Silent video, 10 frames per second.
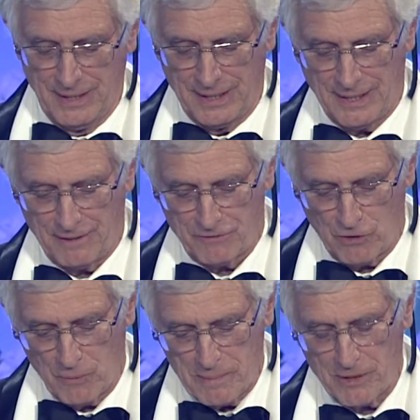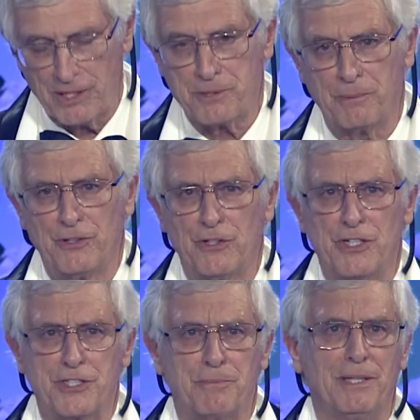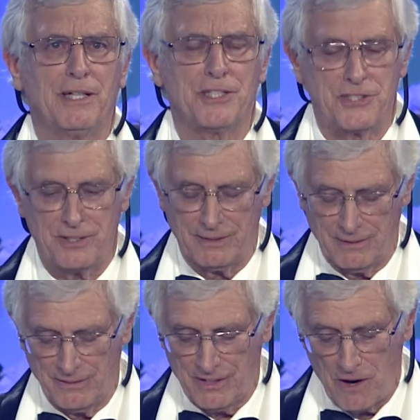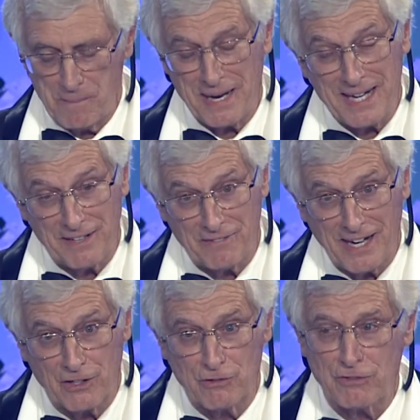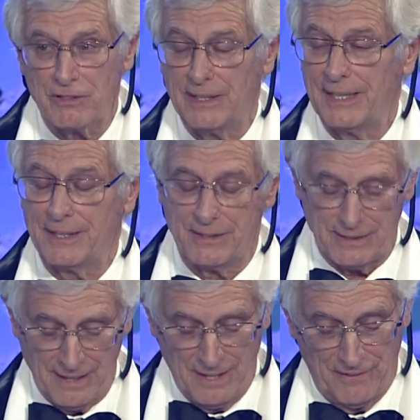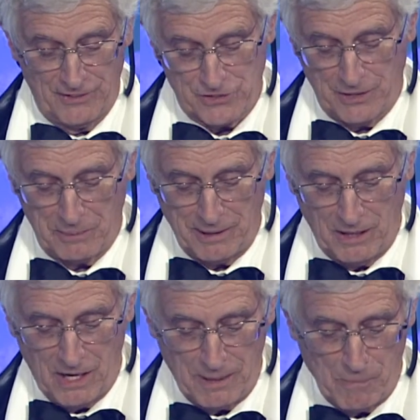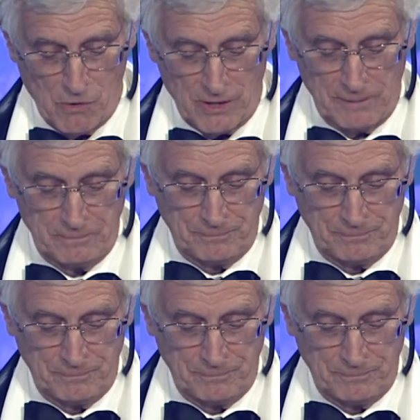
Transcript: uh, for women entrepreneurs because there are many in Vancouver and there's going to be a lot more.